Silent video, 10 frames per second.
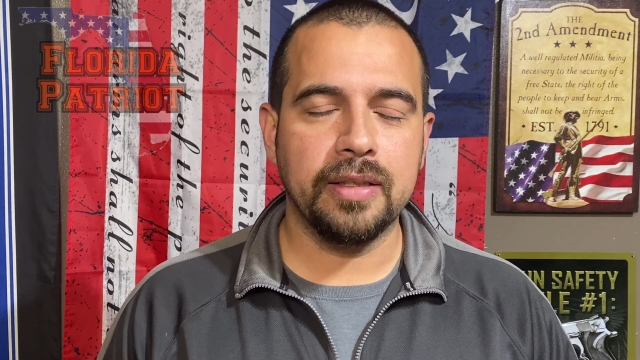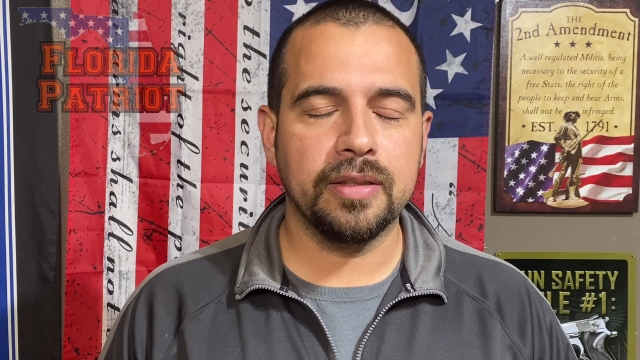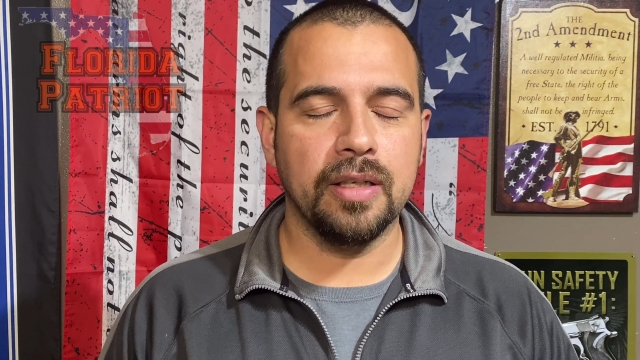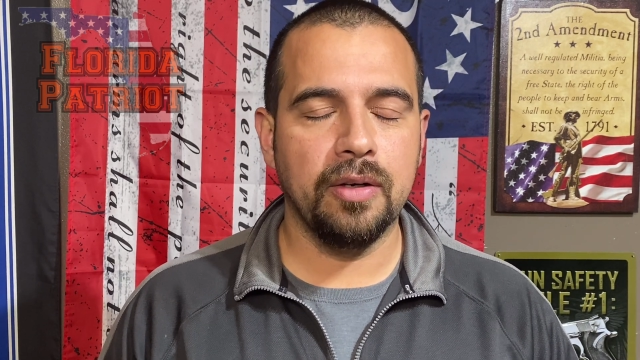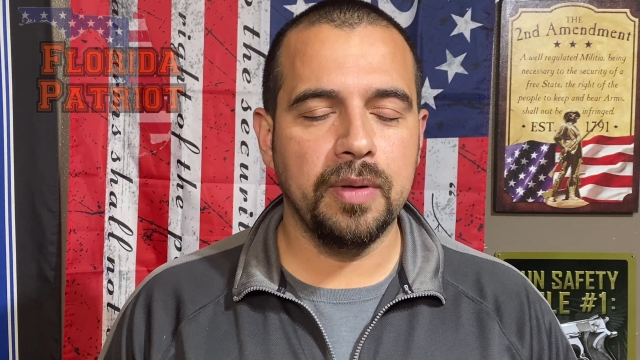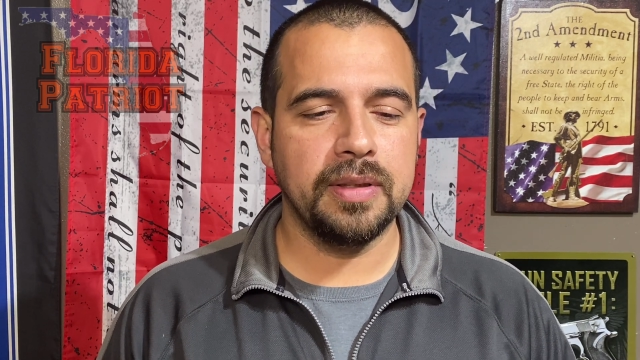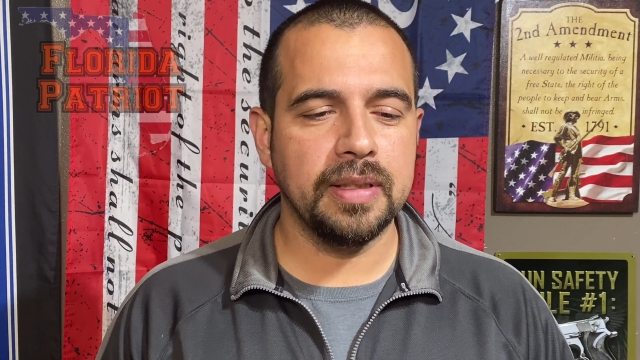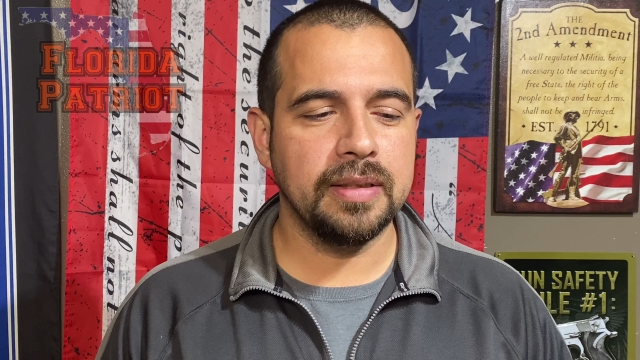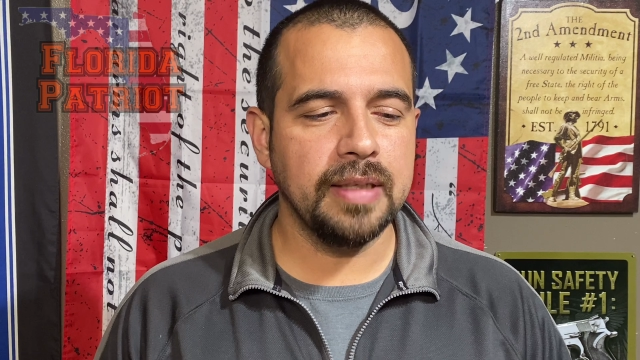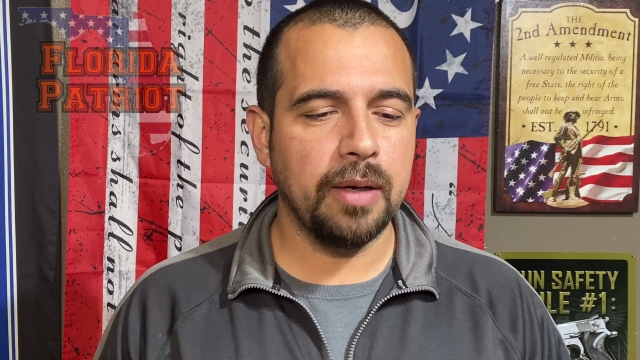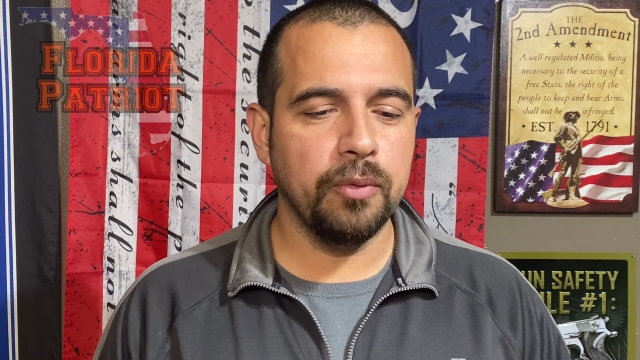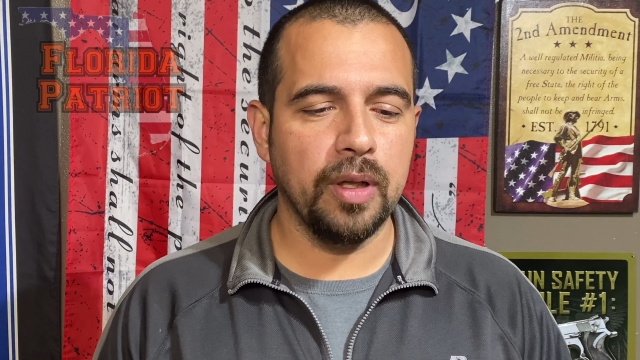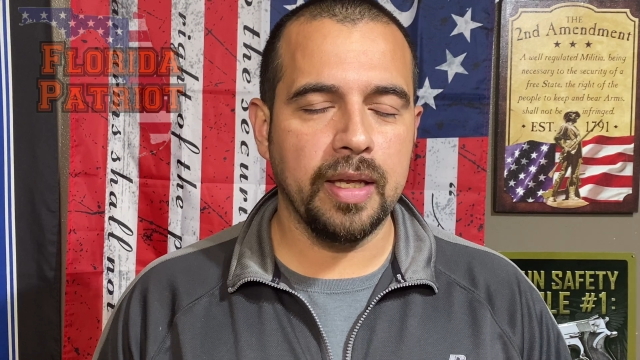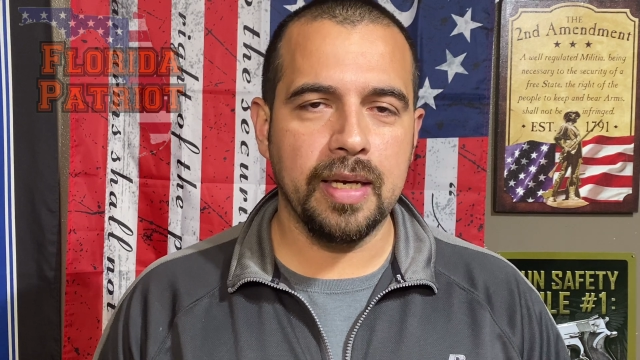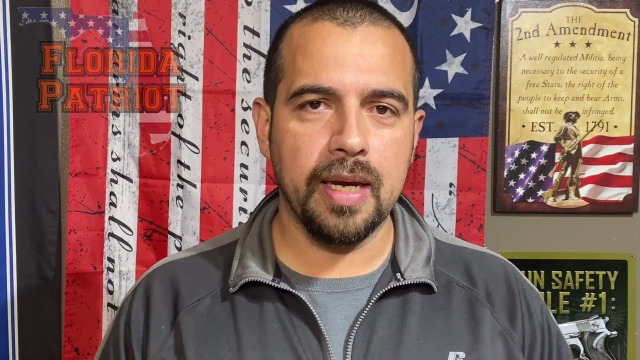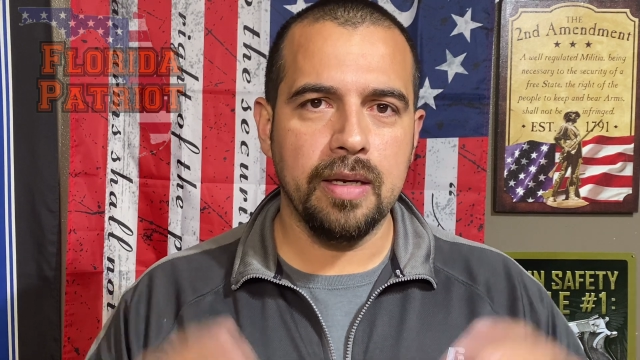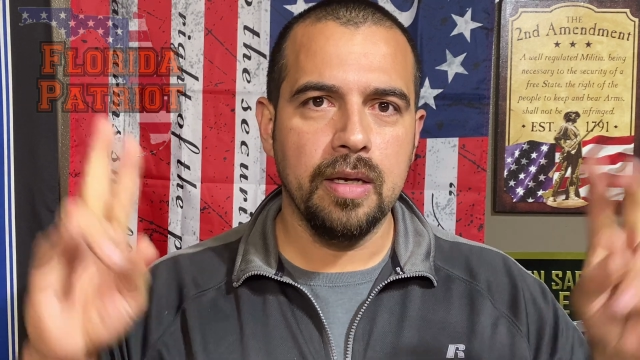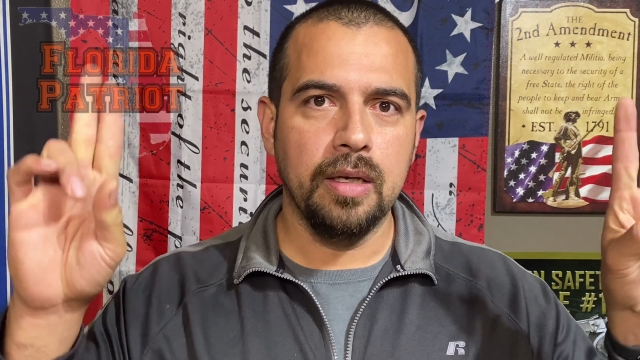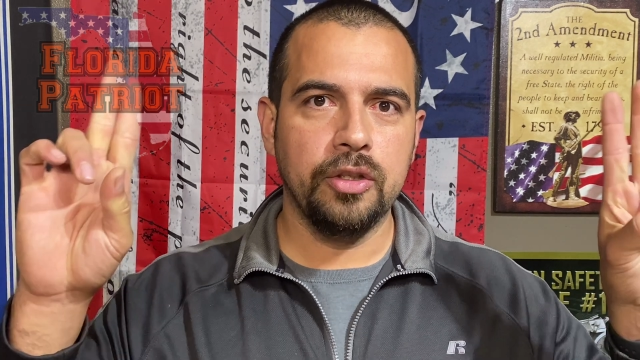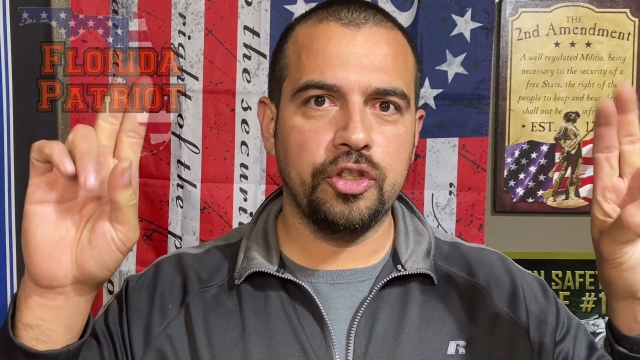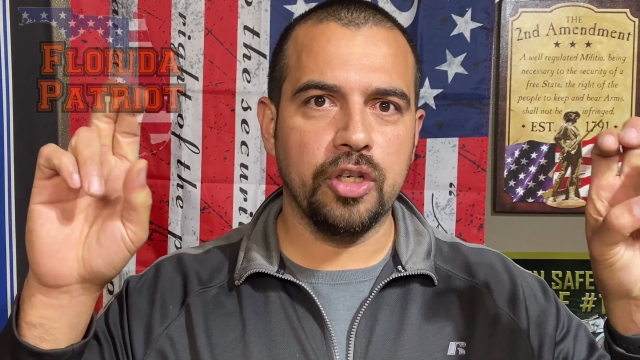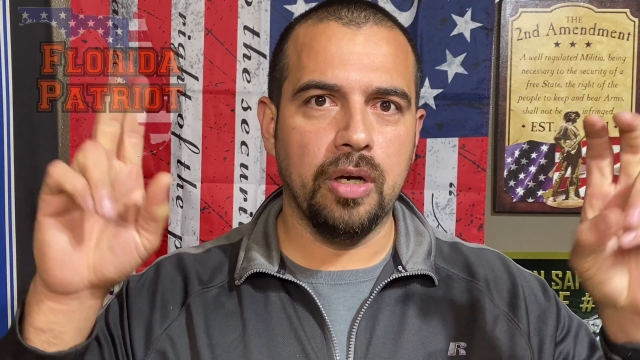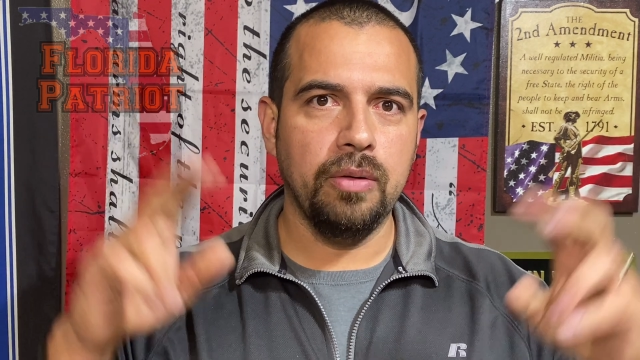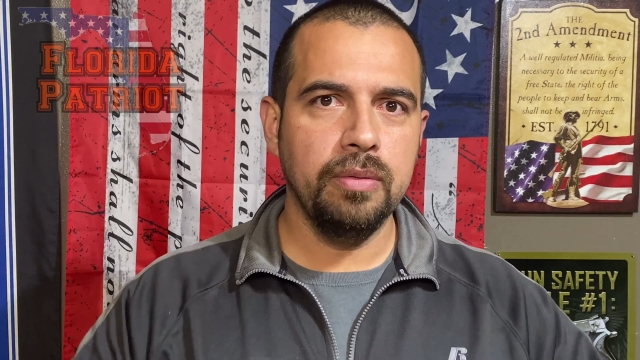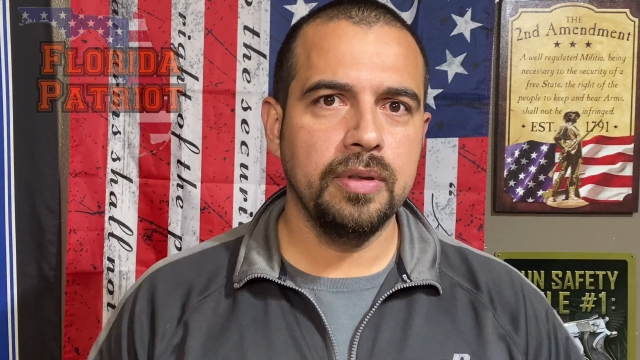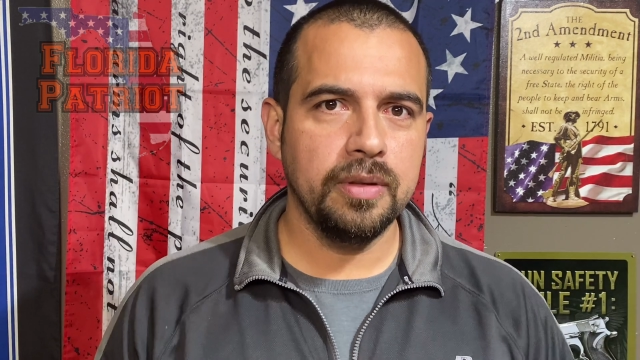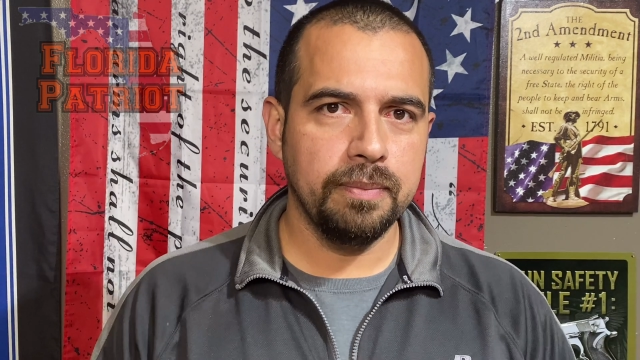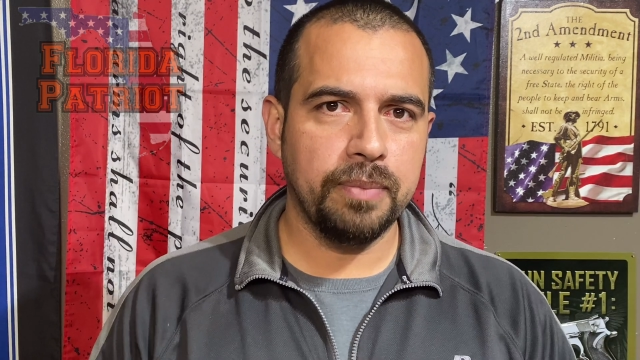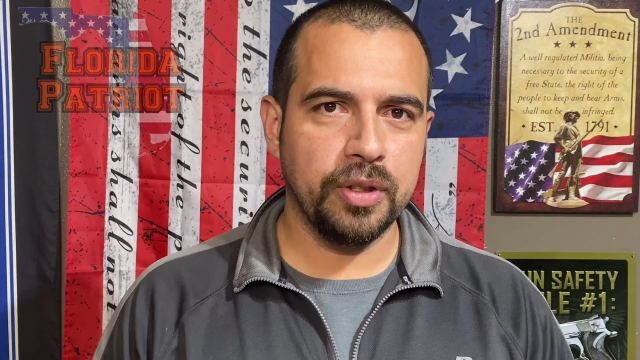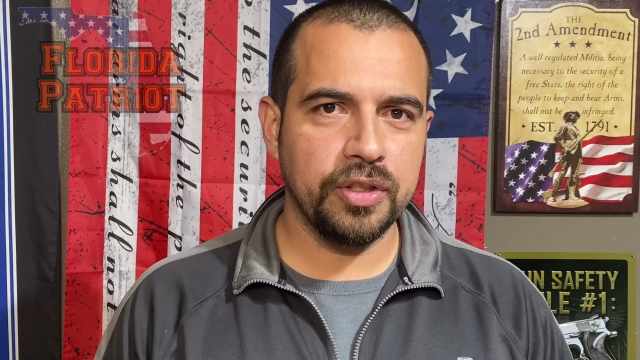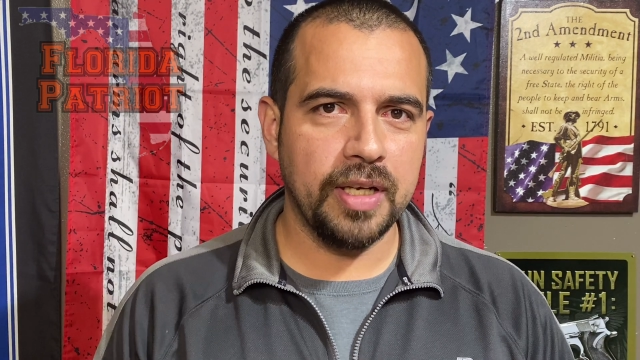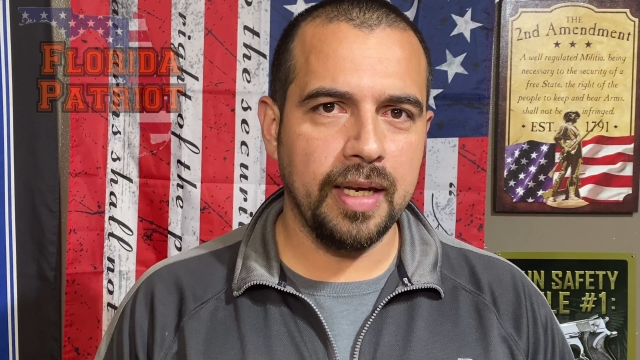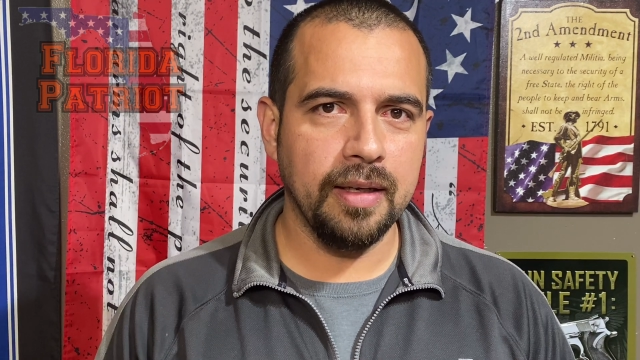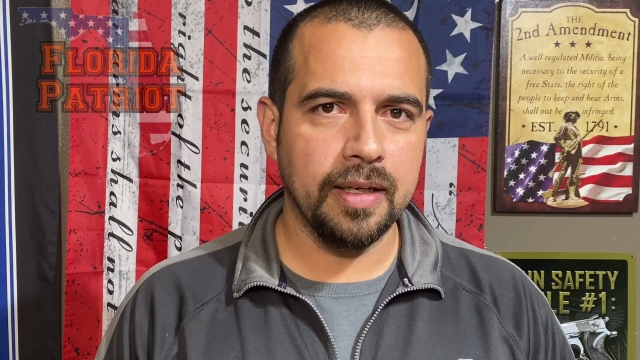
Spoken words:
So it's not really a show per se.